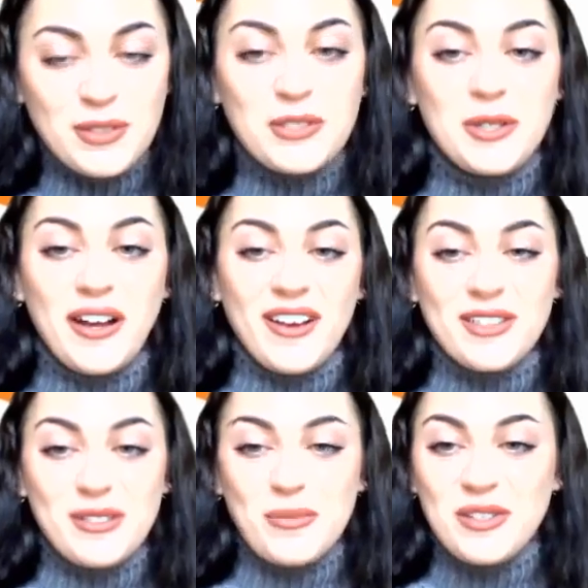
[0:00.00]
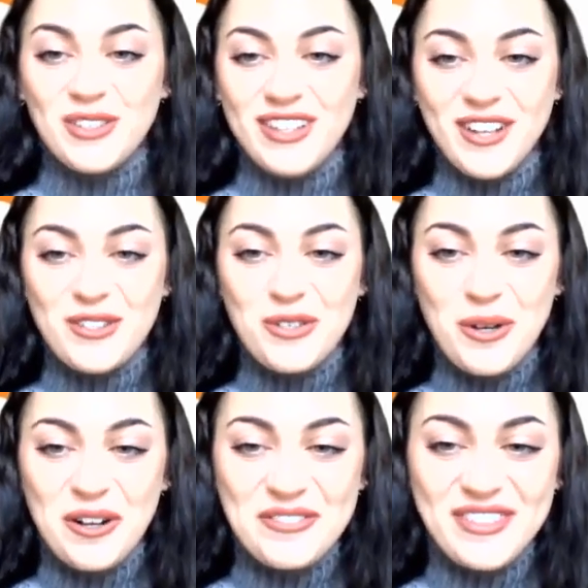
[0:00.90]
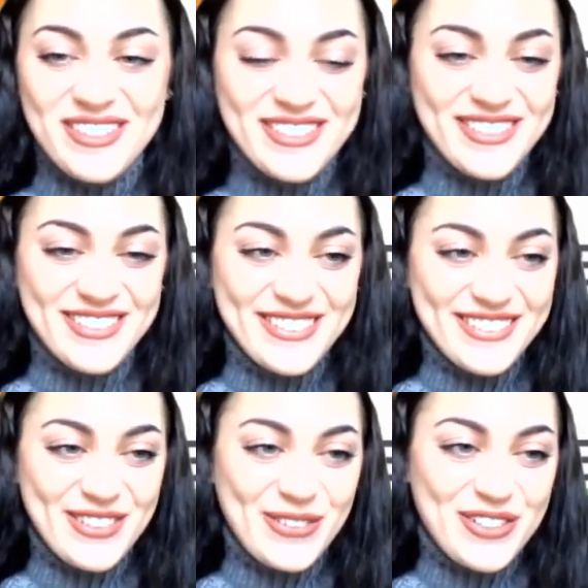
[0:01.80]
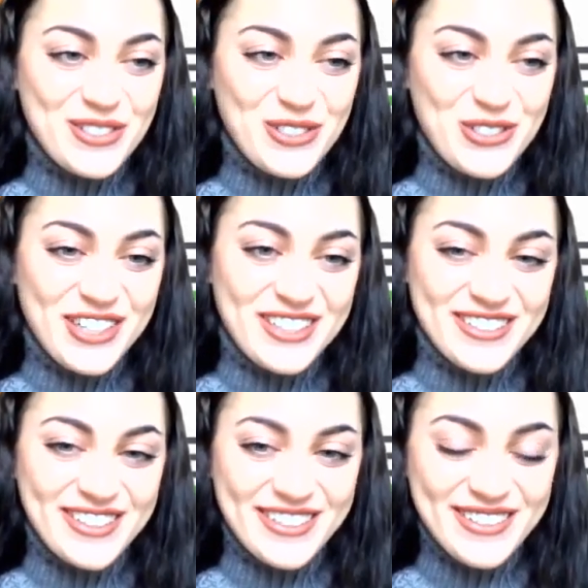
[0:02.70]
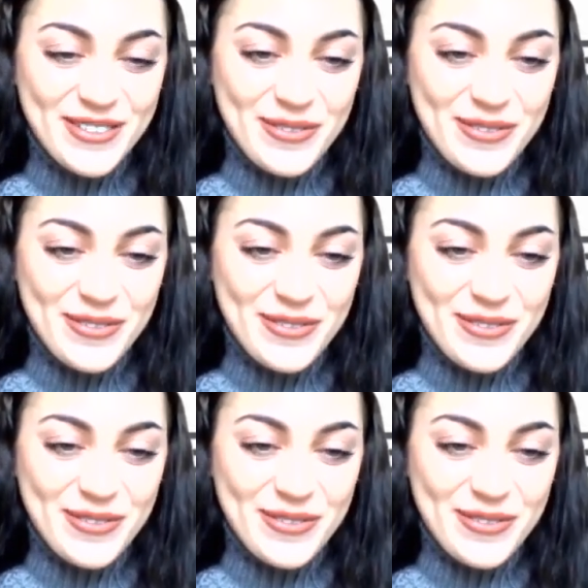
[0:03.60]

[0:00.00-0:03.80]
So how does someone learn how to do all of this? What is your training like?